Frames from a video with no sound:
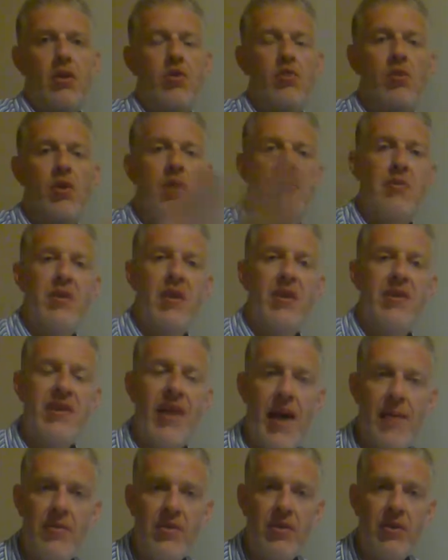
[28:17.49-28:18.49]
You want to be as
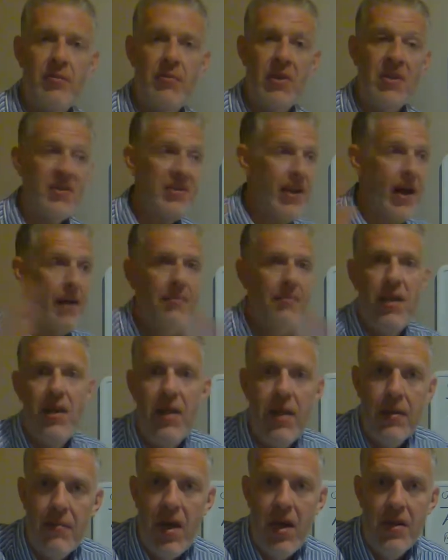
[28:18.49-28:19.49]
happy as you can be, stop
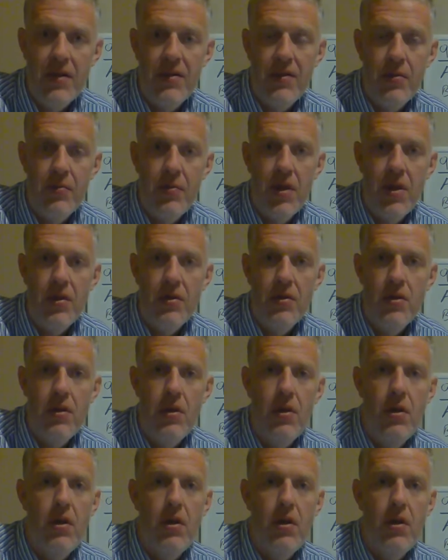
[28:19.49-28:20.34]
thinking about it so much.